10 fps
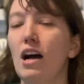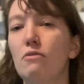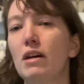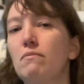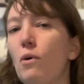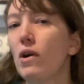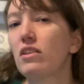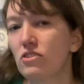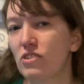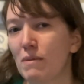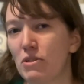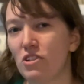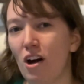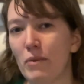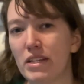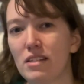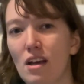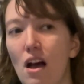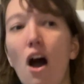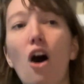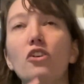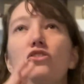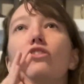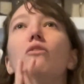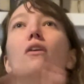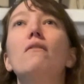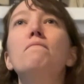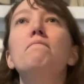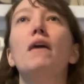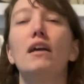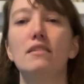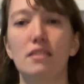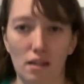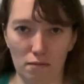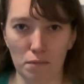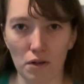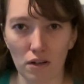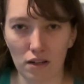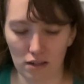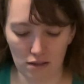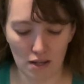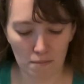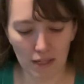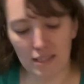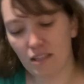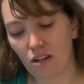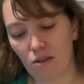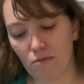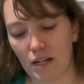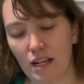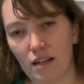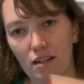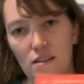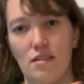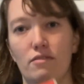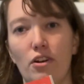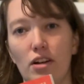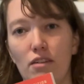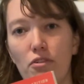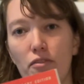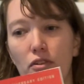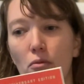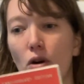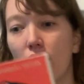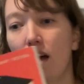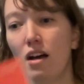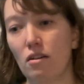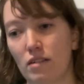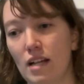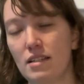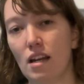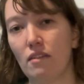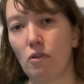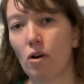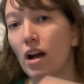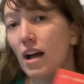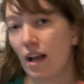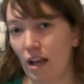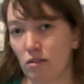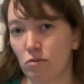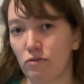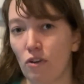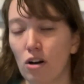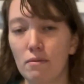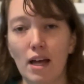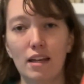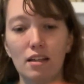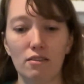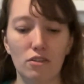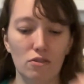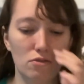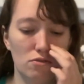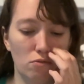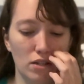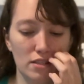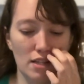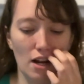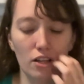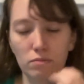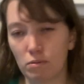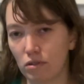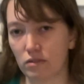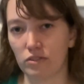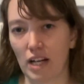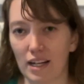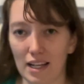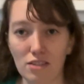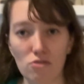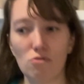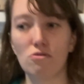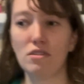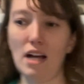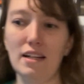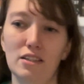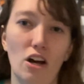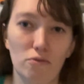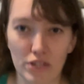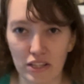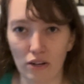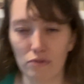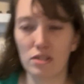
read Boy in the Striped Pajamas, also amazing book, but I did not read Fahrenheit 451, 1984, Animal Farm, any of those ones that other people have read in school. I did not read those.